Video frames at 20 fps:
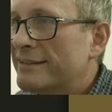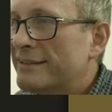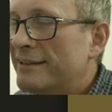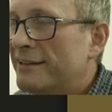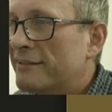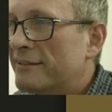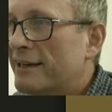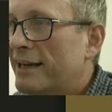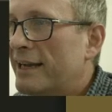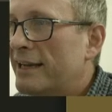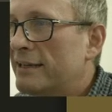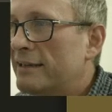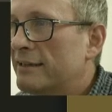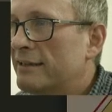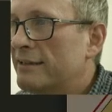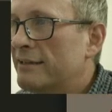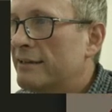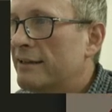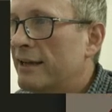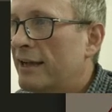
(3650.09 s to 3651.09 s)
Okay.
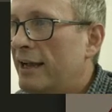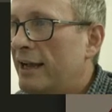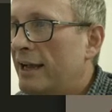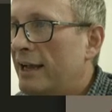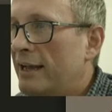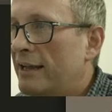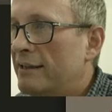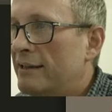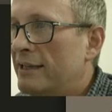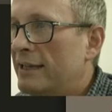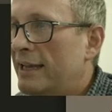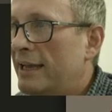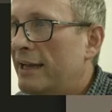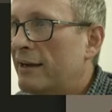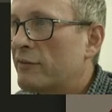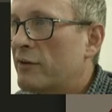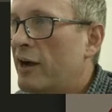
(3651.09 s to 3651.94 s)
Uh, uh, here